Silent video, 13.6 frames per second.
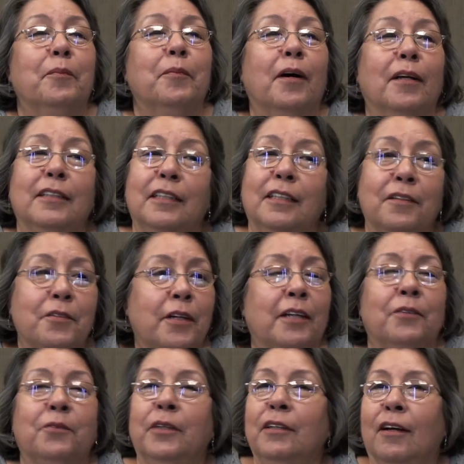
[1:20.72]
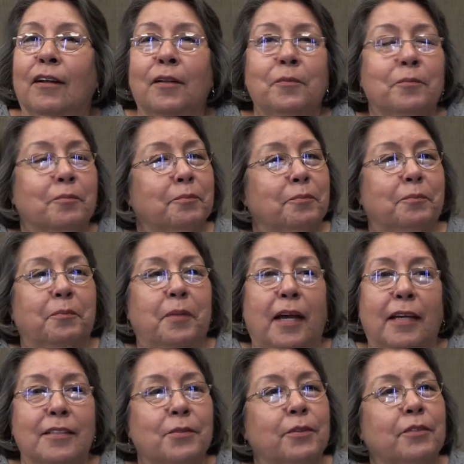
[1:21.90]
On the other hand, we all
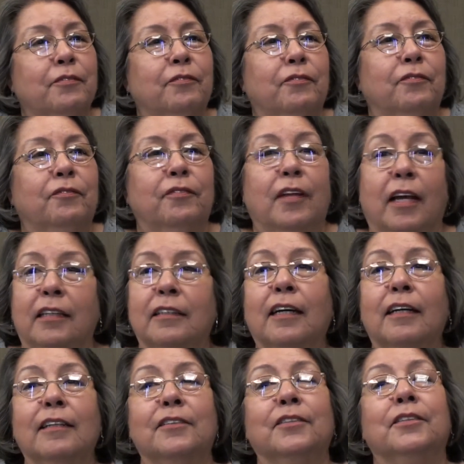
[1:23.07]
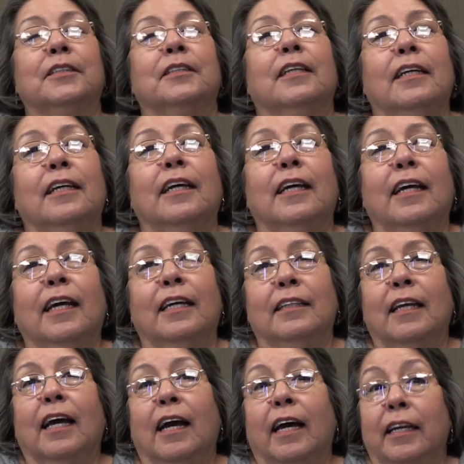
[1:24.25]
passed with flying colors and
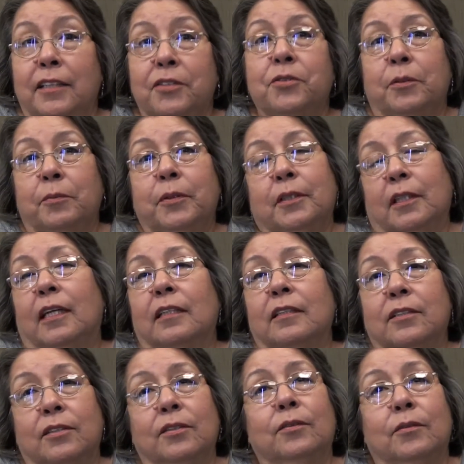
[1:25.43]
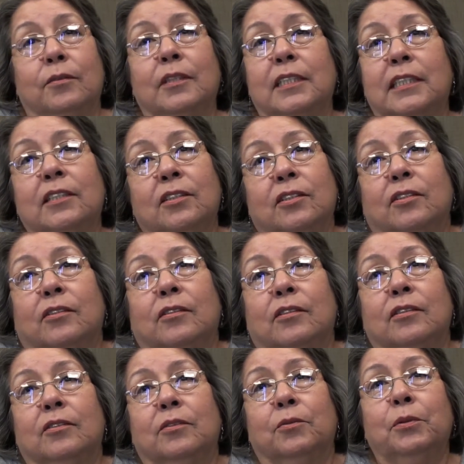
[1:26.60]
I attribute that to the sisters.
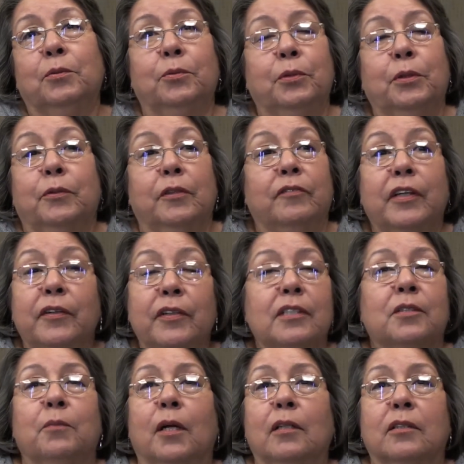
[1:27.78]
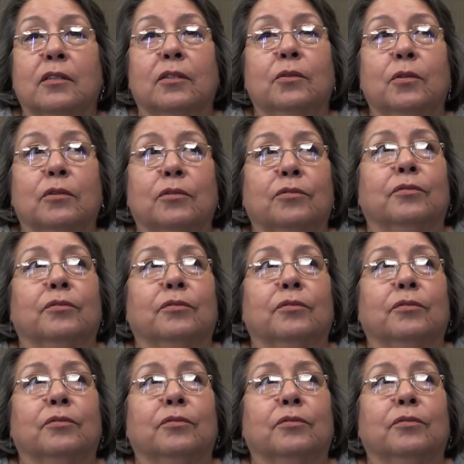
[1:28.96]
You know, we, we were a very small school,